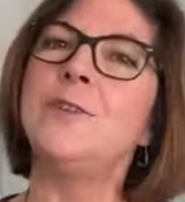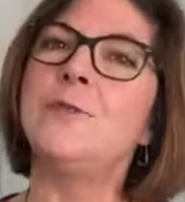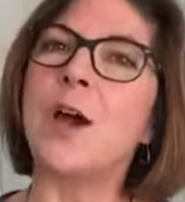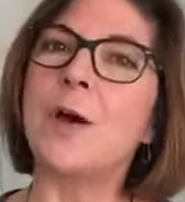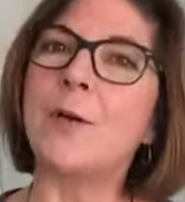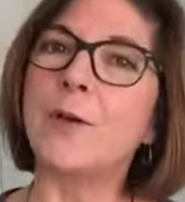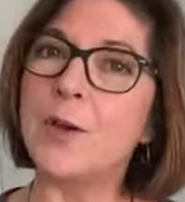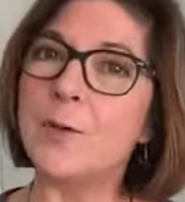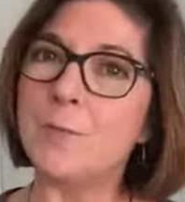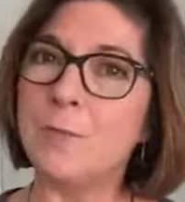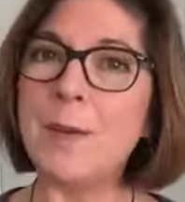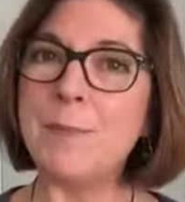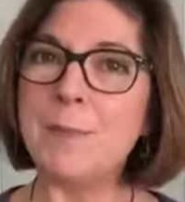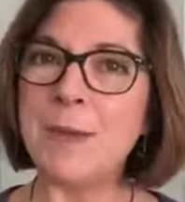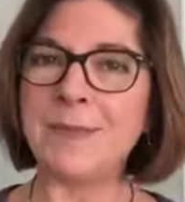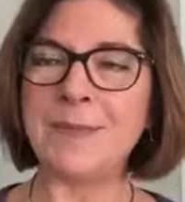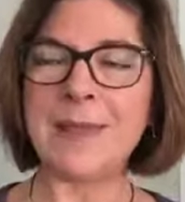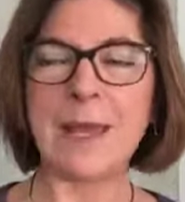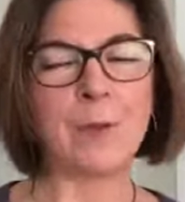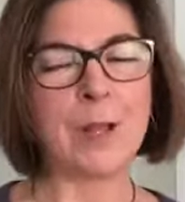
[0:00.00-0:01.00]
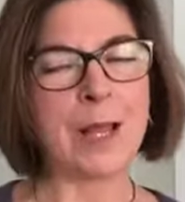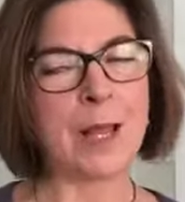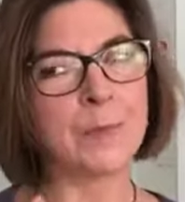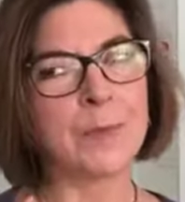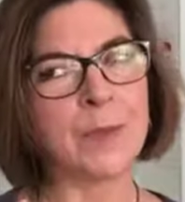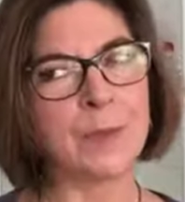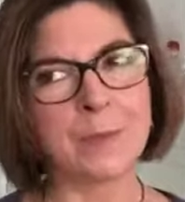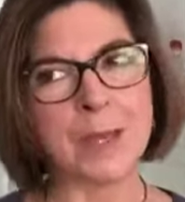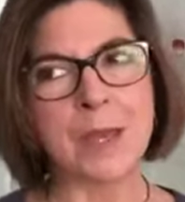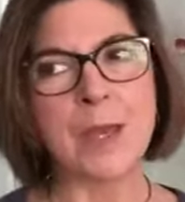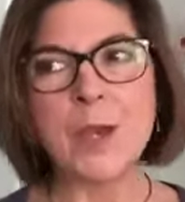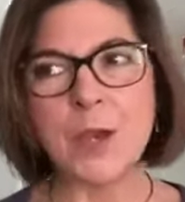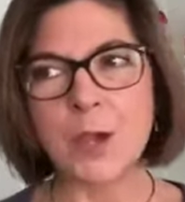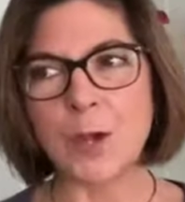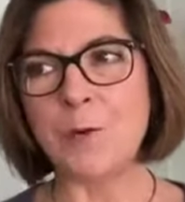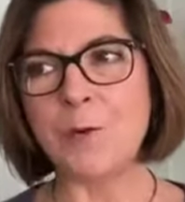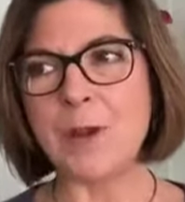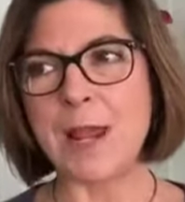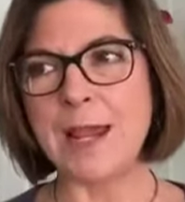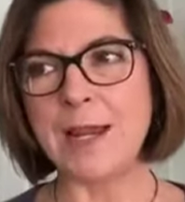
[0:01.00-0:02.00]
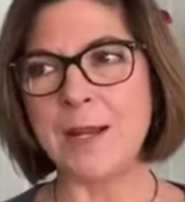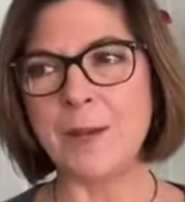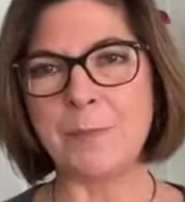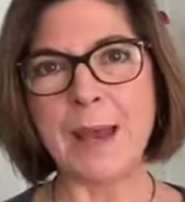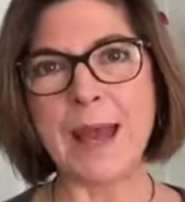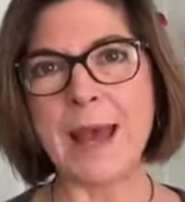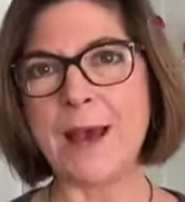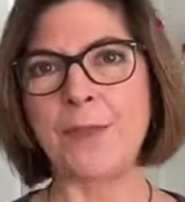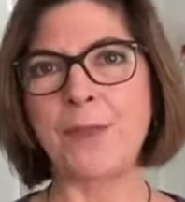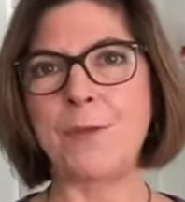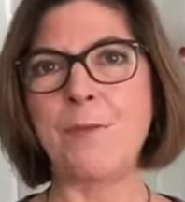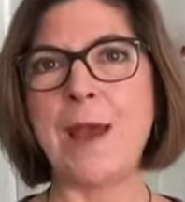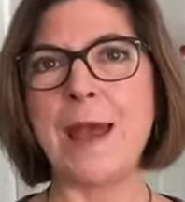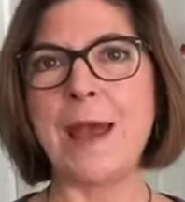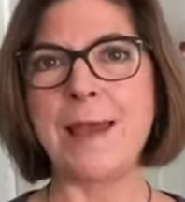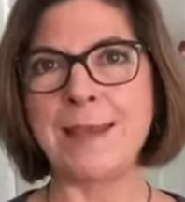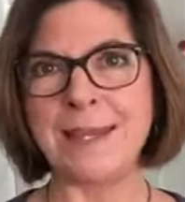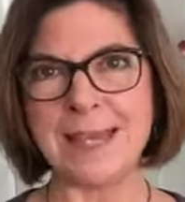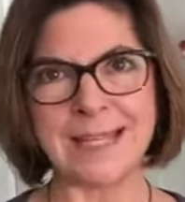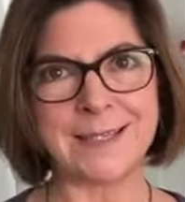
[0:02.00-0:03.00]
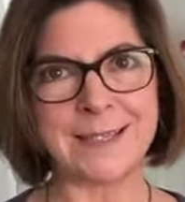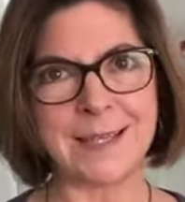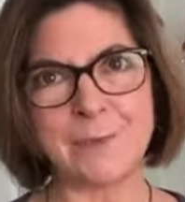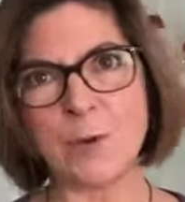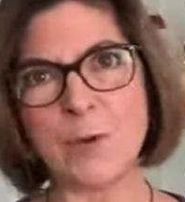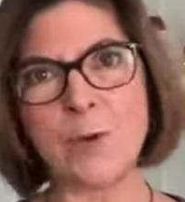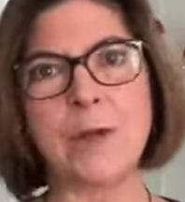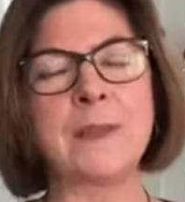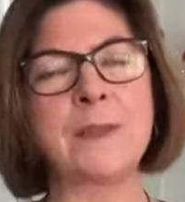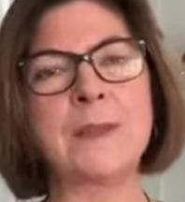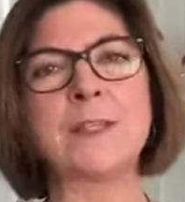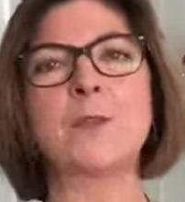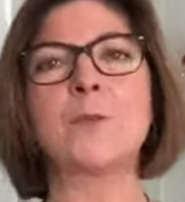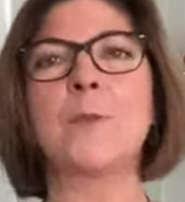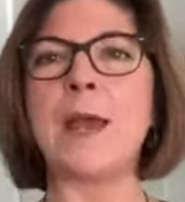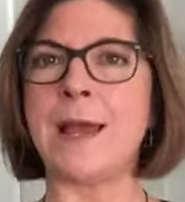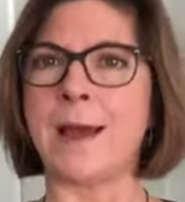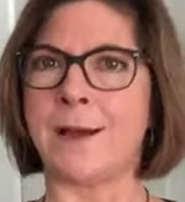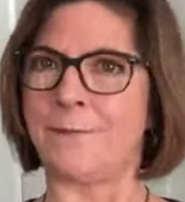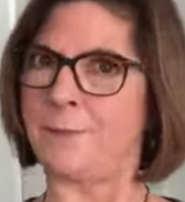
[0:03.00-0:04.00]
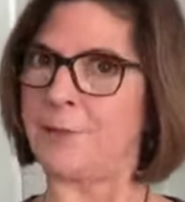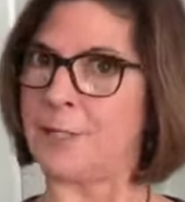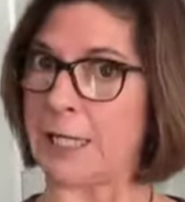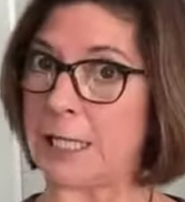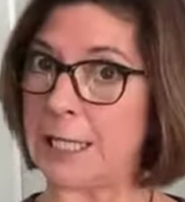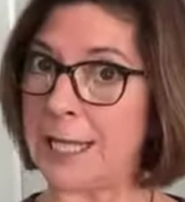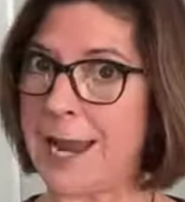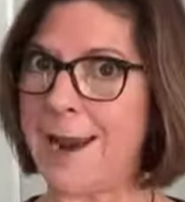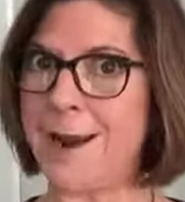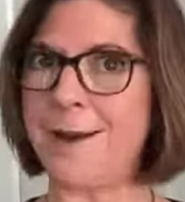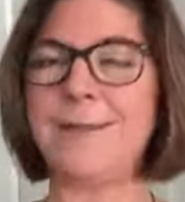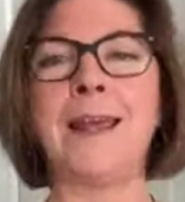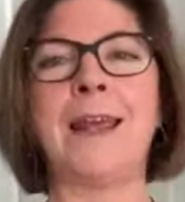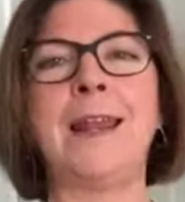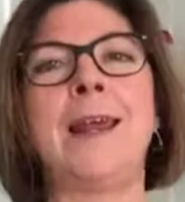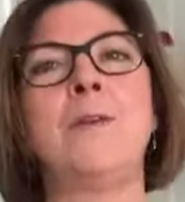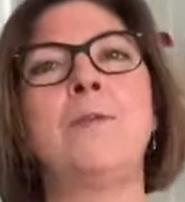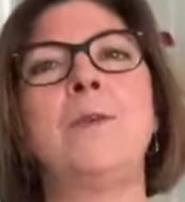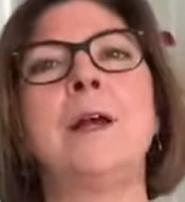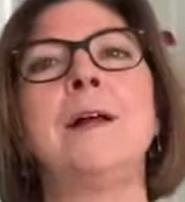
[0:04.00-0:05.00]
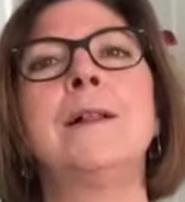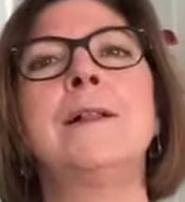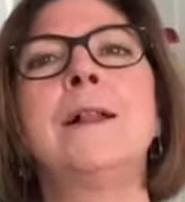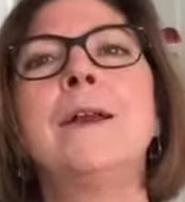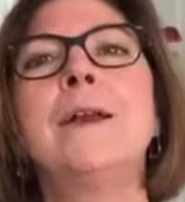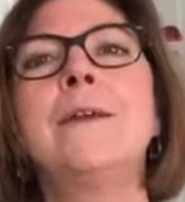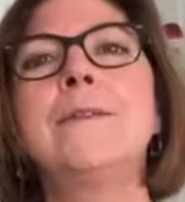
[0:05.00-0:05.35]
got commitment that will help them create a pathway. Yes, I'm going this way. I've declared that I will.